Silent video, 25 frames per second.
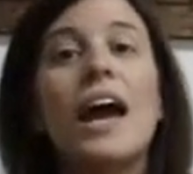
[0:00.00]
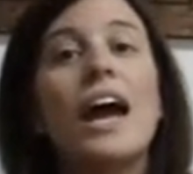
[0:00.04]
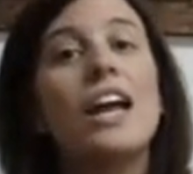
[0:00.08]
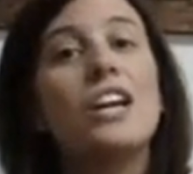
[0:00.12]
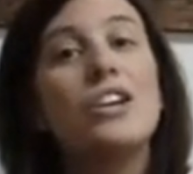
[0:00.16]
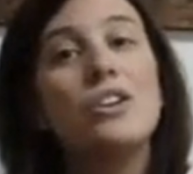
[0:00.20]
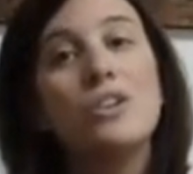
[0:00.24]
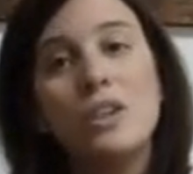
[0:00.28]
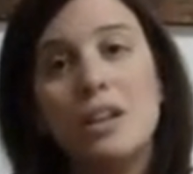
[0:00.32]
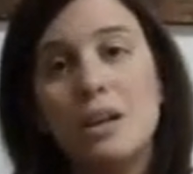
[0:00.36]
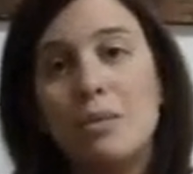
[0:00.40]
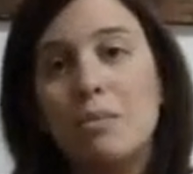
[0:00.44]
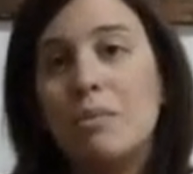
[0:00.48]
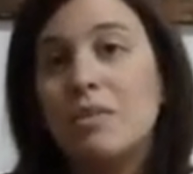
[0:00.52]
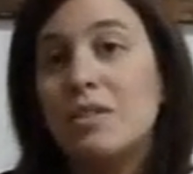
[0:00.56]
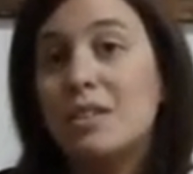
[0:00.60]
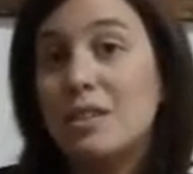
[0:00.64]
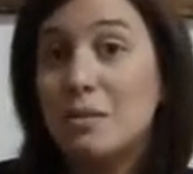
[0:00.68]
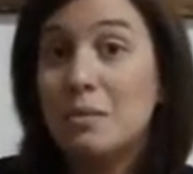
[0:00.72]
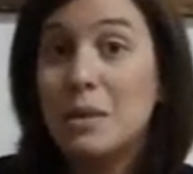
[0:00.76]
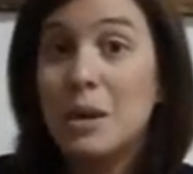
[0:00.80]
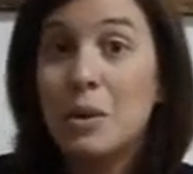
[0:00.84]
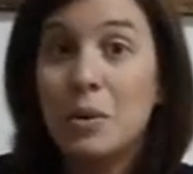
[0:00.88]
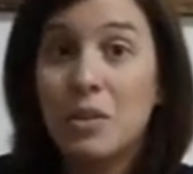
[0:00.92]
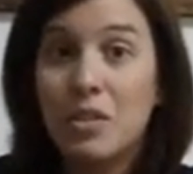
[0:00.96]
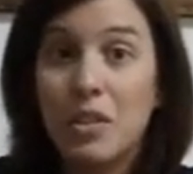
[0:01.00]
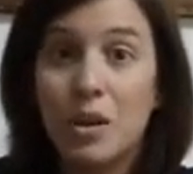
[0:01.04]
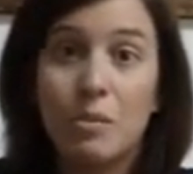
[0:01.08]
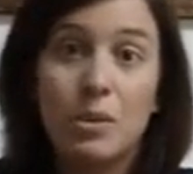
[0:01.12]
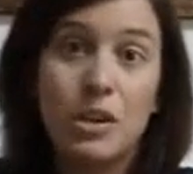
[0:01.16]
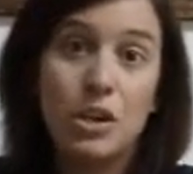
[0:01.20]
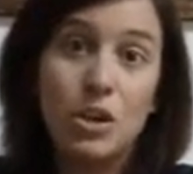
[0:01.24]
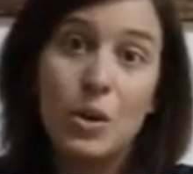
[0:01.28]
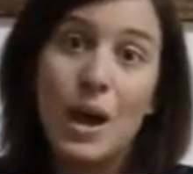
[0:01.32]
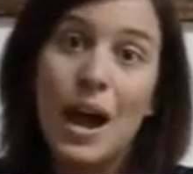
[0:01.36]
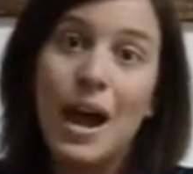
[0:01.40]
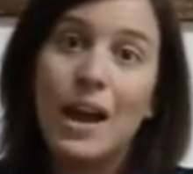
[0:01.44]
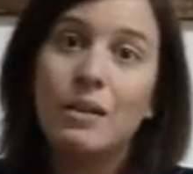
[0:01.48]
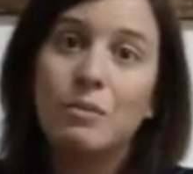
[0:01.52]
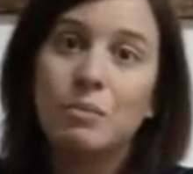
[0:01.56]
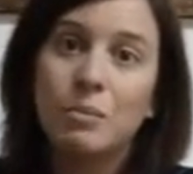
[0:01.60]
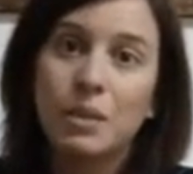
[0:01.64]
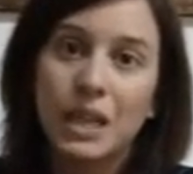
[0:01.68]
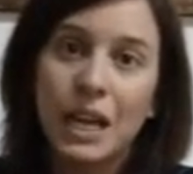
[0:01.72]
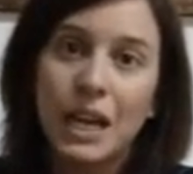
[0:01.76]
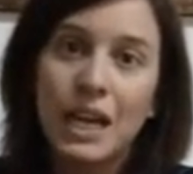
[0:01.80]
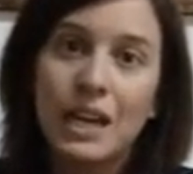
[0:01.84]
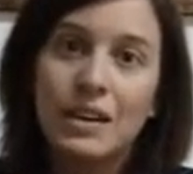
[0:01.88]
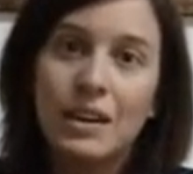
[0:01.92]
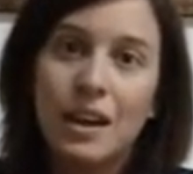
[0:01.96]
and you need to meet with them and you hadn't
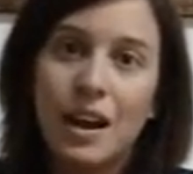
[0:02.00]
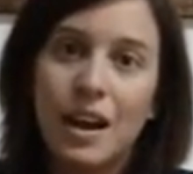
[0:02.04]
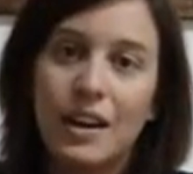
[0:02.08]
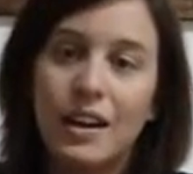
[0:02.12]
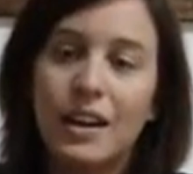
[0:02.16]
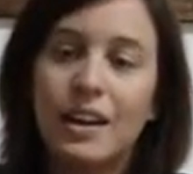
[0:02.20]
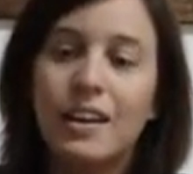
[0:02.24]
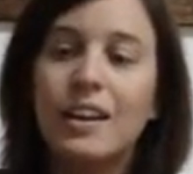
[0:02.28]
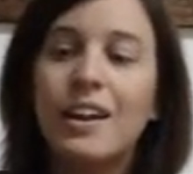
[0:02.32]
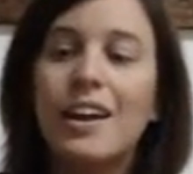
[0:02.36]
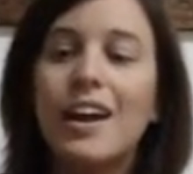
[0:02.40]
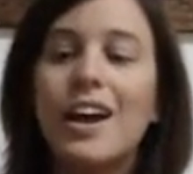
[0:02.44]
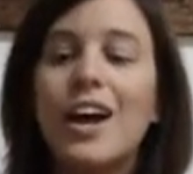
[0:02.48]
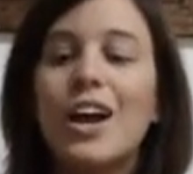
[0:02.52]
planned on it.